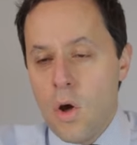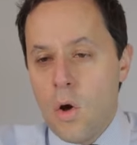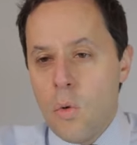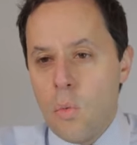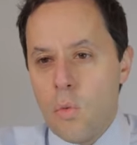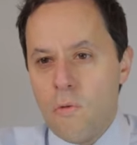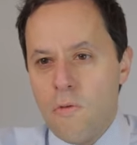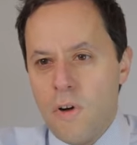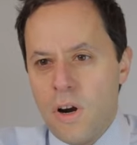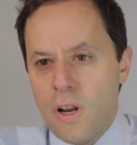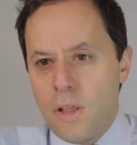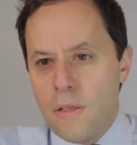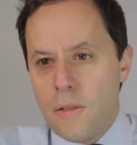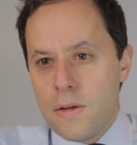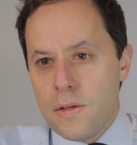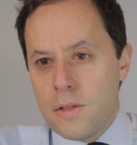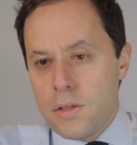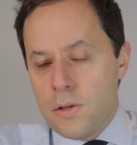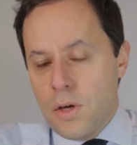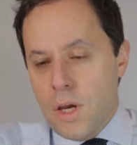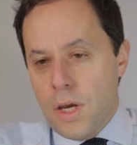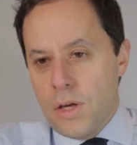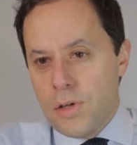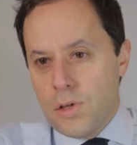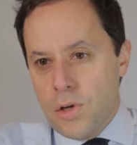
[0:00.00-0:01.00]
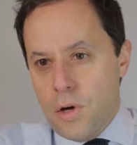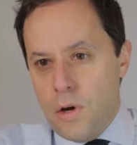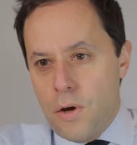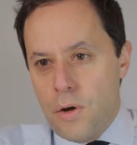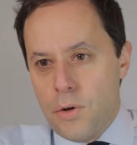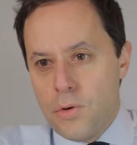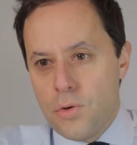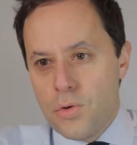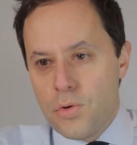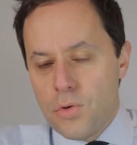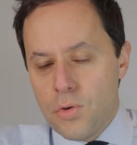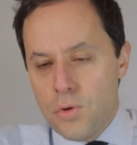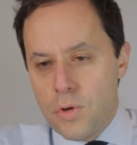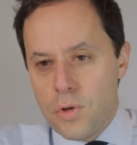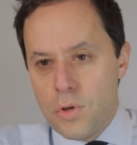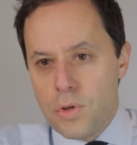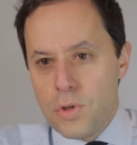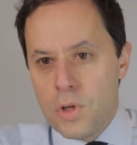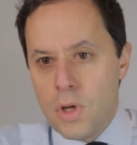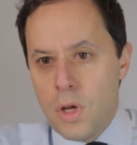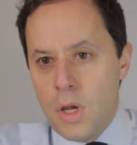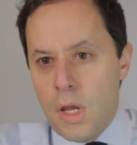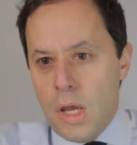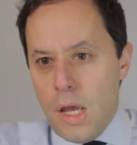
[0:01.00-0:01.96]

We're running this to age 100.